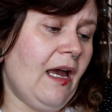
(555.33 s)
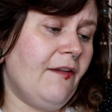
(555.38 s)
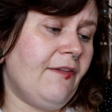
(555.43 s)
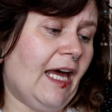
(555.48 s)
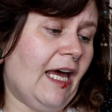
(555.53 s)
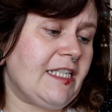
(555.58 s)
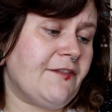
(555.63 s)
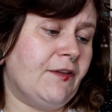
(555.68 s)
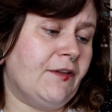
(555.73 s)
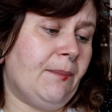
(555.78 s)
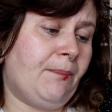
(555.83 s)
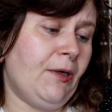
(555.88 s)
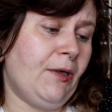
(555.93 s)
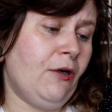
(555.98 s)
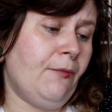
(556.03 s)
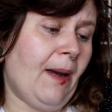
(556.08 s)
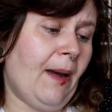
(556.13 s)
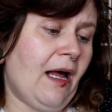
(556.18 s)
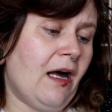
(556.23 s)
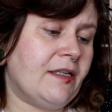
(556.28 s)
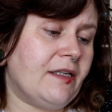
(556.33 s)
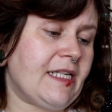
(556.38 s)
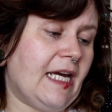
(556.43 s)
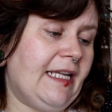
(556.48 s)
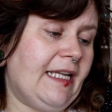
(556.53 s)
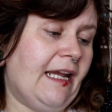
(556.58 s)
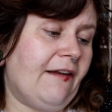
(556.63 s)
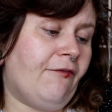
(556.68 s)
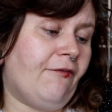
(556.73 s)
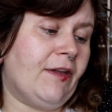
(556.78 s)
That's for the bluebells.
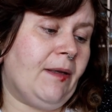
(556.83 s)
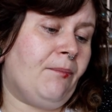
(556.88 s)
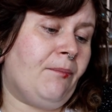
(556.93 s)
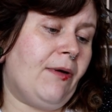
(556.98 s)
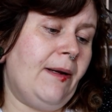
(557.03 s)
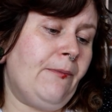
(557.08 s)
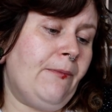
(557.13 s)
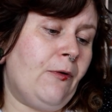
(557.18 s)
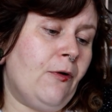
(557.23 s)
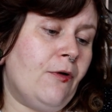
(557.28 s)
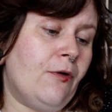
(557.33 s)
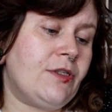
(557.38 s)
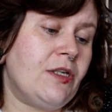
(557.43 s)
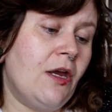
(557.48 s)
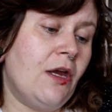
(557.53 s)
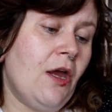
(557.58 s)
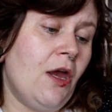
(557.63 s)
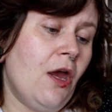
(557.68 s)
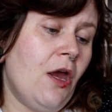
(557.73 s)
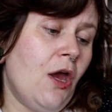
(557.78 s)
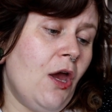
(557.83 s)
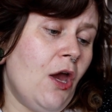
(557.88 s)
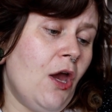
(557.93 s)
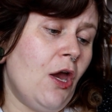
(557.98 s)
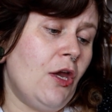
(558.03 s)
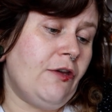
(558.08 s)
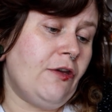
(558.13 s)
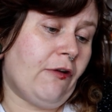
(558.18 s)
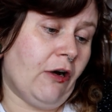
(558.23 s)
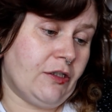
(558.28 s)
And then for the primrose,
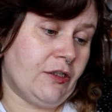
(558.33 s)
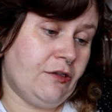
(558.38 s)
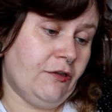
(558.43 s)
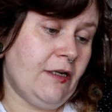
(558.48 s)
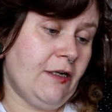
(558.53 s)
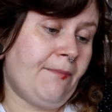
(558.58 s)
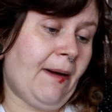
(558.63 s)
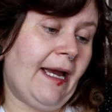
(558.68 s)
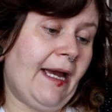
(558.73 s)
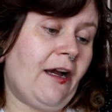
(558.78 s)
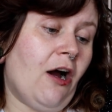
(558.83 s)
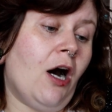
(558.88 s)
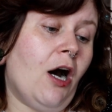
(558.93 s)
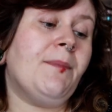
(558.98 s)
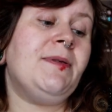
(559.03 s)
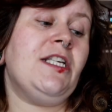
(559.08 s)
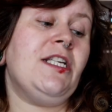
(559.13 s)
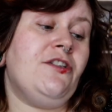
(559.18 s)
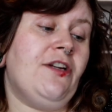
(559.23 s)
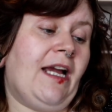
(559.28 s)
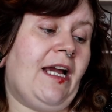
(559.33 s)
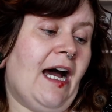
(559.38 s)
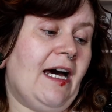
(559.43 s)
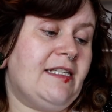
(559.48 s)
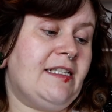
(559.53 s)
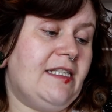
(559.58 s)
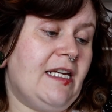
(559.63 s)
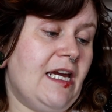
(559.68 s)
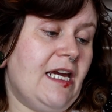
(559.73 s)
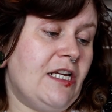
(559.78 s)
you've got sodium bicarb, citric
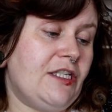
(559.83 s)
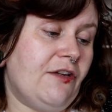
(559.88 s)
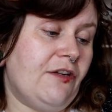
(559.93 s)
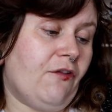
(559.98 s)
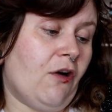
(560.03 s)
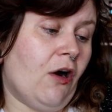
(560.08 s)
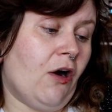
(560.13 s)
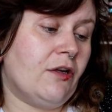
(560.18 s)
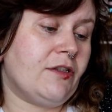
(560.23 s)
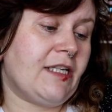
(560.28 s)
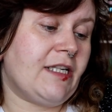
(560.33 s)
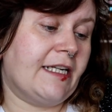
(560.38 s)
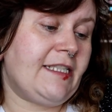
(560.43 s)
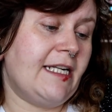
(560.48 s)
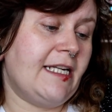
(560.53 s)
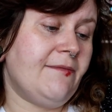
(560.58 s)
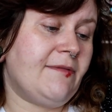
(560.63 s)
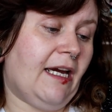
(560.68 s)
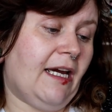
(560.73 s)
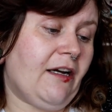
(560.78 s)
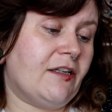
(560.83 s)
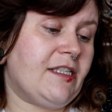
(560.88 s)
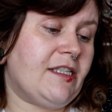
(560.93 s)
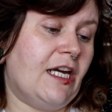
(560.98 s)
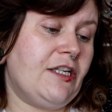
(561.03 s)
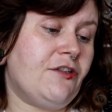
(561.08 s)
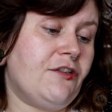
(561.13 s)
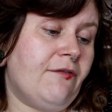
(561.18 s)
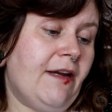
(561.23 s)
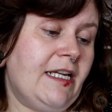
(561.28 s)
acid, you've got titanium
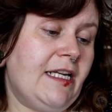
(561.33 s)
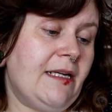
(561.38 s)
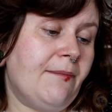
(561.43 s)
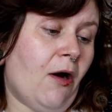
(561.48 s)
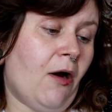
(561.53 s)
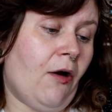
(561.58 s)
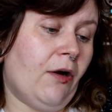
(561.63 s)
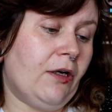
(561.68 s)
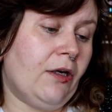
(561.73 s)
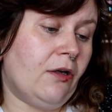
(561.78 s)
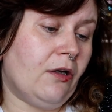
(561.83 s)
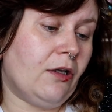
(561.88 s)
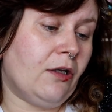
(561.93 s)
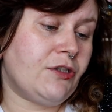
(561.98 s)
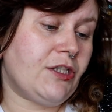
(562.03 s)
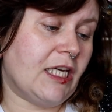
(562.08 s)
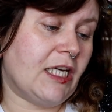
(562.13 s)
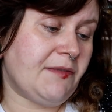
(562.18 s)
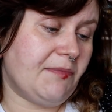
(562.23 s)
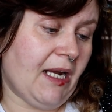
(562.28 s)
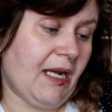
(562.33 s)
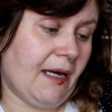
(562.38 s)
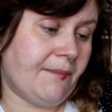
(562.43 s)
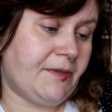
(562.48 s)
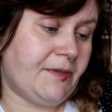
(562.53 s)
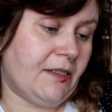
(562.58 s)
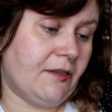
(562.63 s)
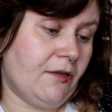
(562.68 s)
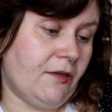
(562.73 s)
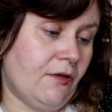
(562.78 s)
dioxide, geranium oil, jasmine
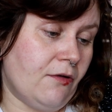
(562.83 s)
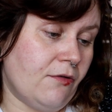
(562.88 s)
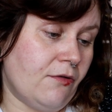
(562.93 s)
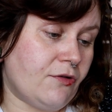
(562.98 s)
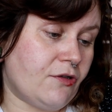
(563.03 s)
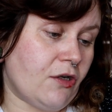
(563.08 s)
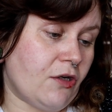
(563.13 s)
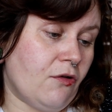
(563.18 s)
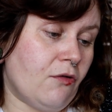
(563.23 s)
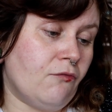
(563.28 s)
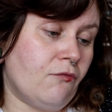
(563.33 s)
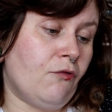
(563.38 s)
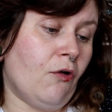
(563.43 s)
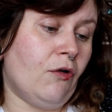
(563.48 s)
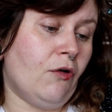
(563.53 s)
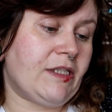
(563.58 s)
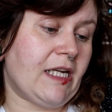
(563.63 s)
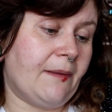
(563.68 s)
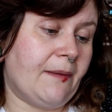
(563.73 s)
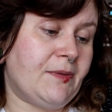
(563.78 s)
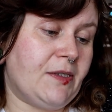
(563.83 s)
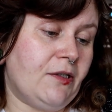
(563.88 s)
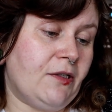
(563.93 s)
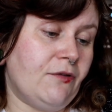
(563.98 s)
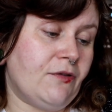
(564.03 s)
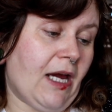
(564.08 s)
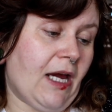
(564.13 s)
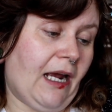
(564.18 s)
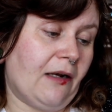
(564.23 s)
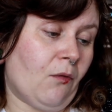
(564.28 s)
absolute, rose
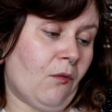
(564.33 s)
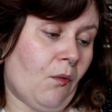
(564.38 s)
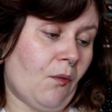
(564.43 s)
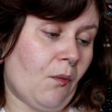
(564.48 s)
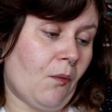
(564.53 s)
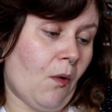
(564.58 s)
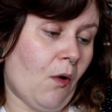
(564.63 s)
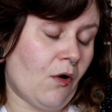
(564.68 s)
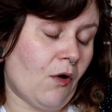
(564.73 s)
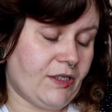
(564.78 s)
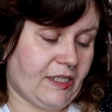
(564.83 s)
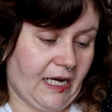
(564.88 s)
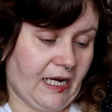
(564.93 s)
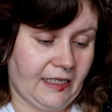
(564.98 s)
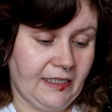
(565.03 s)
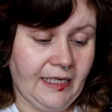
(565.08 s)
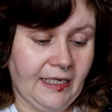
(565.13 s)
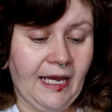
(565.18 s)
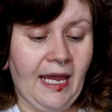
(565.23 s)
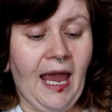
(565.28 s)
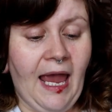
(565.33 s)
absolute, and water.